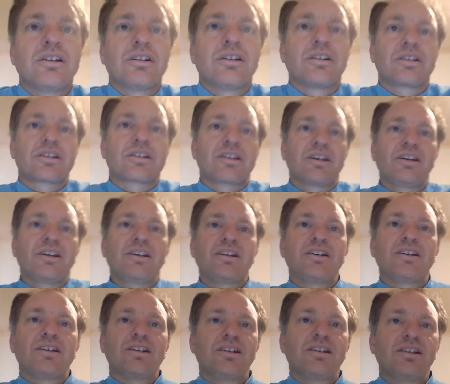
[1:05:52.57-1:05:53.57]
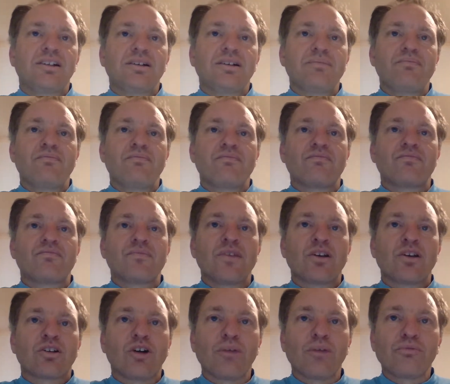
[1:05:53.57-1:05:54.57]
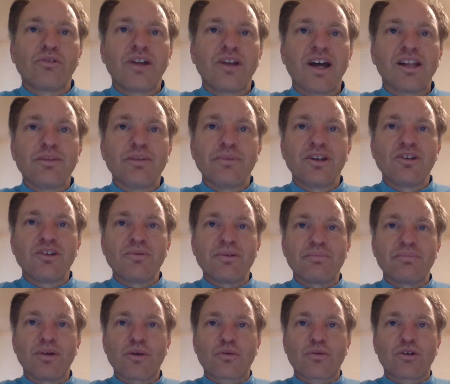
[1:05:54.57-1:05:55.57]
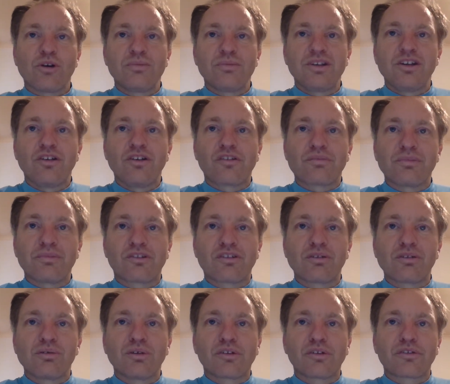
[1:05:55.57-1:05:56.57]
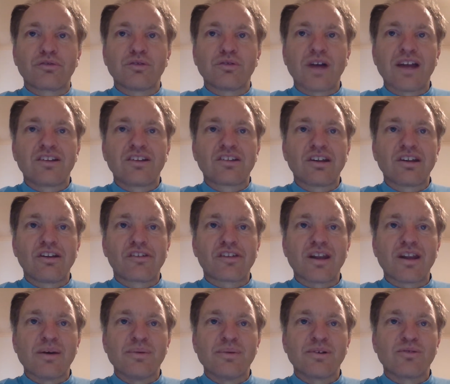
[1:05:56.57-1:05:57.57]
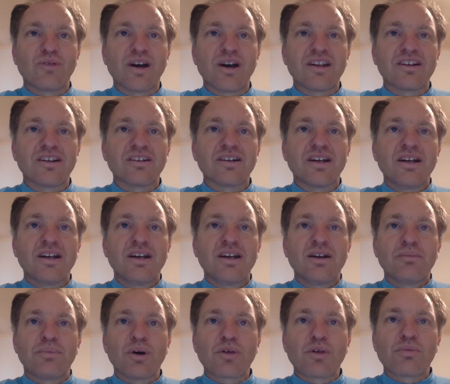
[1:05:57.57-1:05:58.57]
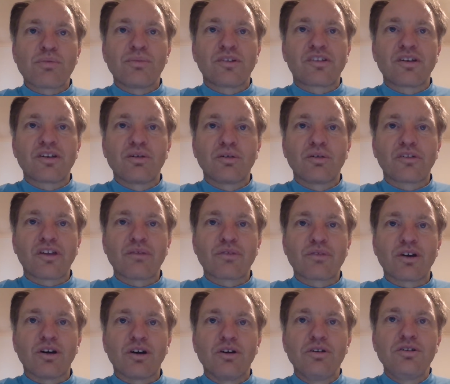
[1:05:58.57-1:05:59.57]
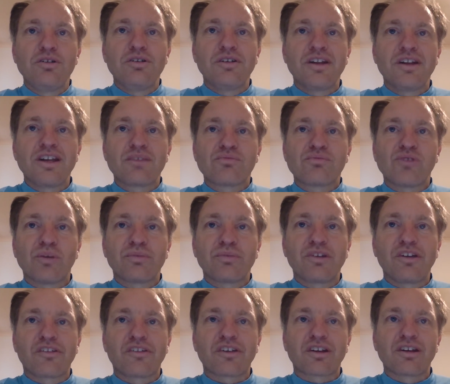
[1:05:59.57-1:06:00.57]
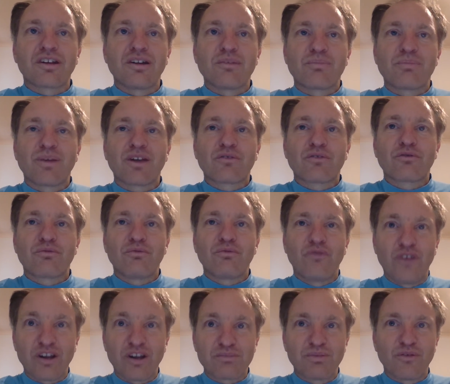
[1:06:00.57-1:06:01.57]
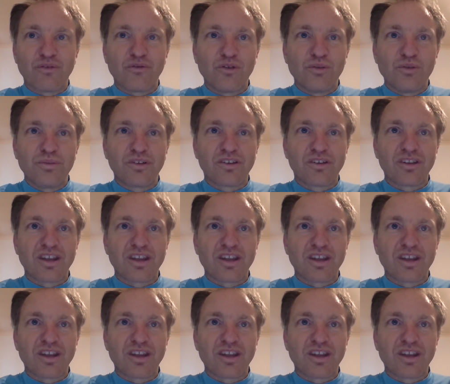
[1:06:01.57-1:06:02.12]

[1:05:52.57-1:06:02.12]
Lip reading: Okay, copper and aluminium are both commonly used materials for antennas and amateur radio. Both materials have their own unique properties that can affect performance of